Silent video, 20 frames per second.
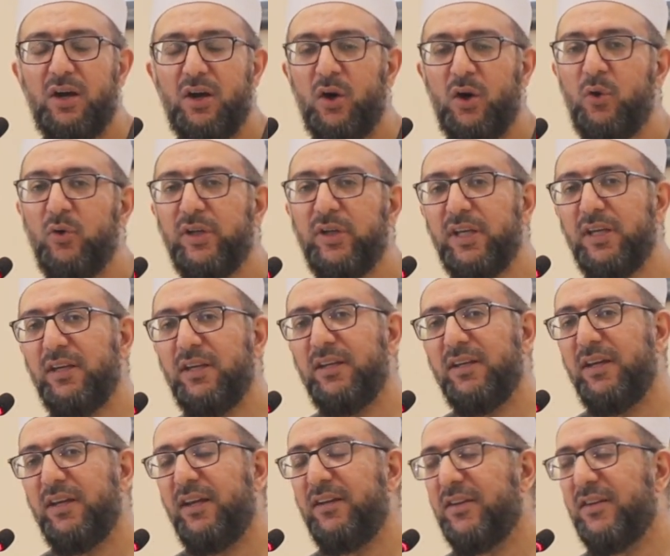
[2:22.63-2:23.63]

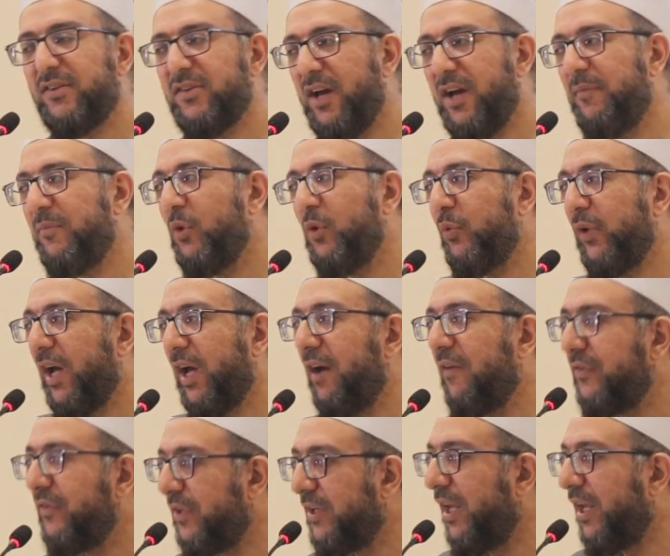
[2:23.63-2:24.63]
only in the time that we
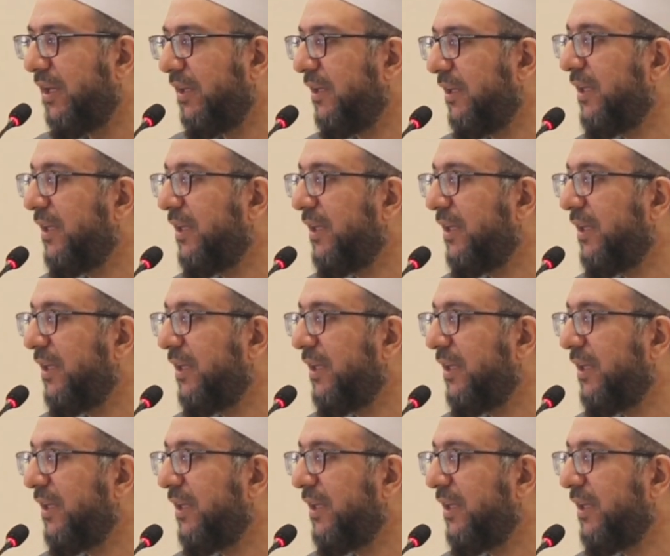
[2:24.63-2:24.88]
have today.